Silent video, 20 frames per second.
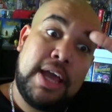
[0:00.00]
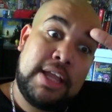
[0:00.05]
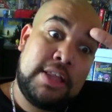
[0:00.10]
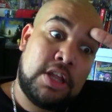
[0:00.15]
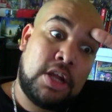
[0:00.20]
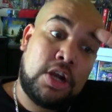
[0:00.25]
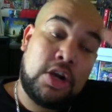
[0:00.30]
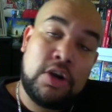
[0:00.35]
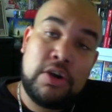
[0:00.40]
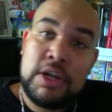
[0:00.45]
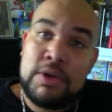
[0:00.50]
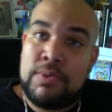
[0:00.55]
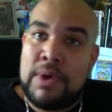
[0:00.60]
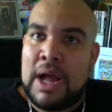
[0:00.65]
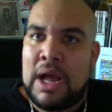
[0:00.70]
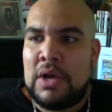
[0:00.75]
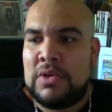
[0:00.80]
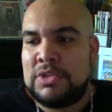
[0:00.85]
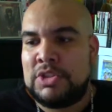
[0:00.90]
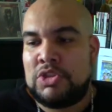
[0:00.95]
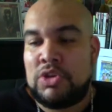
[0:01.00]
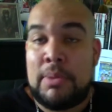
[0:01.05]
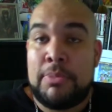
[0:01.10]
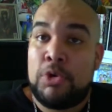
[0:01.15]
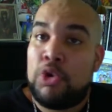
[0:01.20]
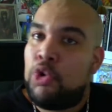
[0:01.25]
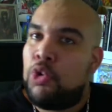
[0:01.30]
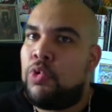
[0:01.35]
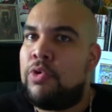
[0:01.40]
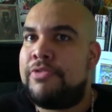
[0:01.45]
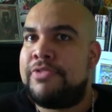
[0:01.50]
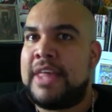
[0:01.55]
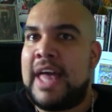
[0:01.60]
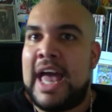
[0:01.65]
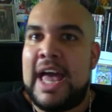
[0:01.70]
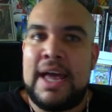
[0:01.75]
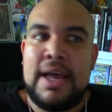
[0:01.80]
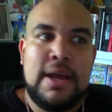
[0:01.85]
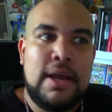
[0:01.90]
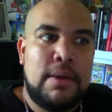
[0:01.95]
in the early rounds, so I'm cool with
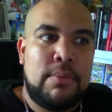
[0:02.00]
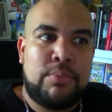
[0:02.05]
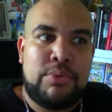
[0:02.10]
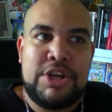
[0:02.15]
that.